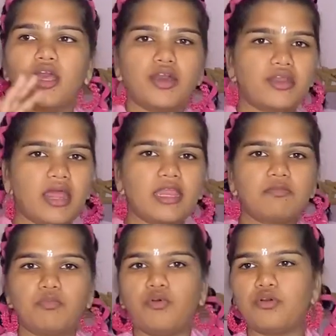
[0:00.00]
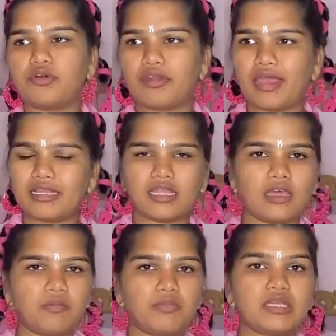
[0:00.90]
right book, right
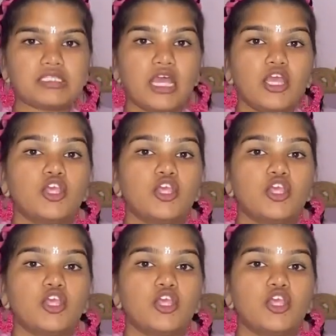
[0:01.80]
therapist,